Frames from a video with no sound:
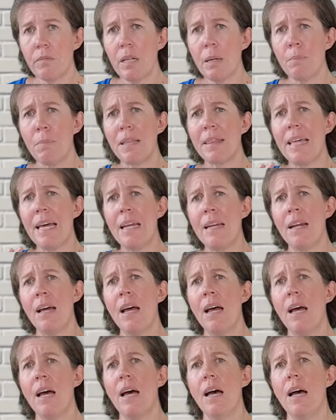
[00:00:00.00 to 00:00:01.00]
But
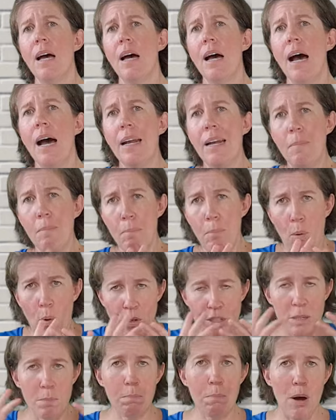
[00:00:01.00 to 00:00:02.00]
then an
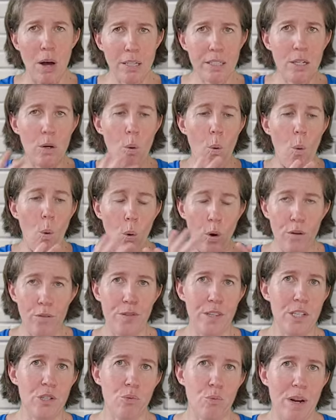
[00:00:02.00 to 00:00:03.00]
important part in all of
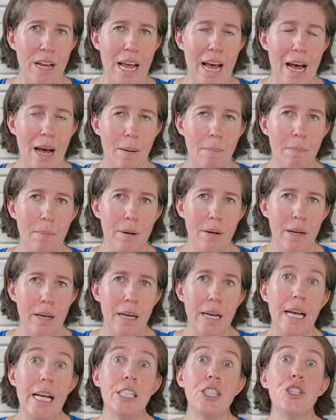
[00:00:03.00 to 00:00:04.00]
this rehab
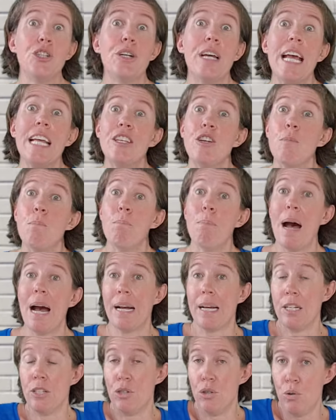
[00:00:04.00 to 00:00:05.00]
is to get you back
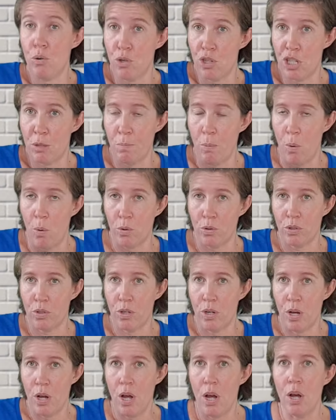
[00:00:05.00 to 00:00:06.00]
into your sport.
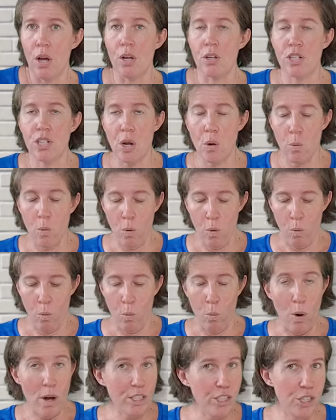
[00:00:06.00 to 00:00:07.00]
So
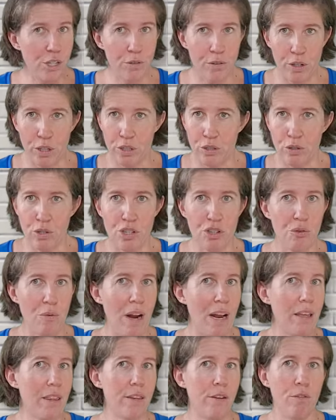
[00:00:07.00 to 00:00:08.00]
once you've got your
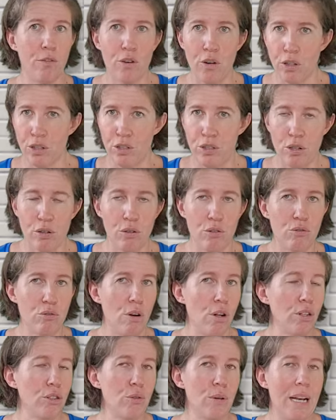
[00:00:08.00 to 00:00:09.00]
strength, you've got your
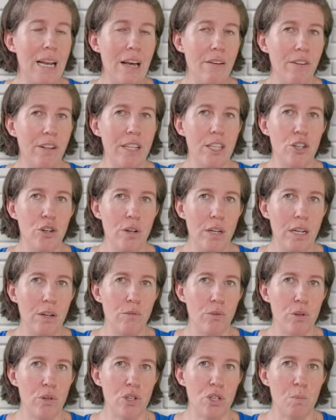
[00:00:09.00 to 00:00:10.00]
control to a level that you need
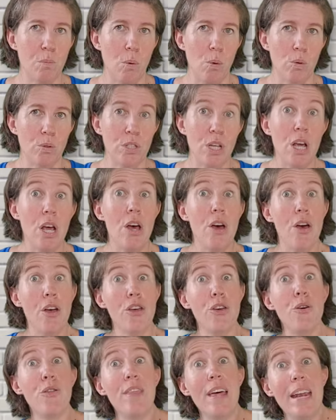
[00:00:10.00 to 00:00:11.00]
for your sport,
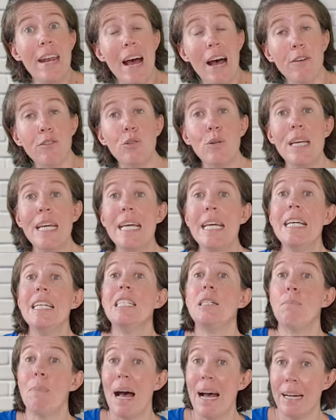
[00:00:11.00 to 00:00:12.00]
you then have to ease
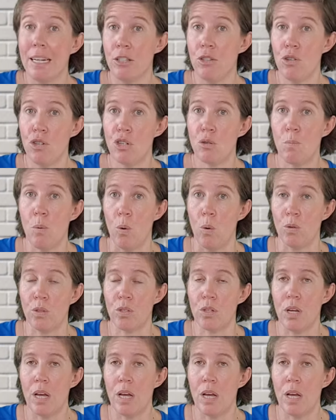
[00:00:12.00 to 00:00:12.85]
back into sport.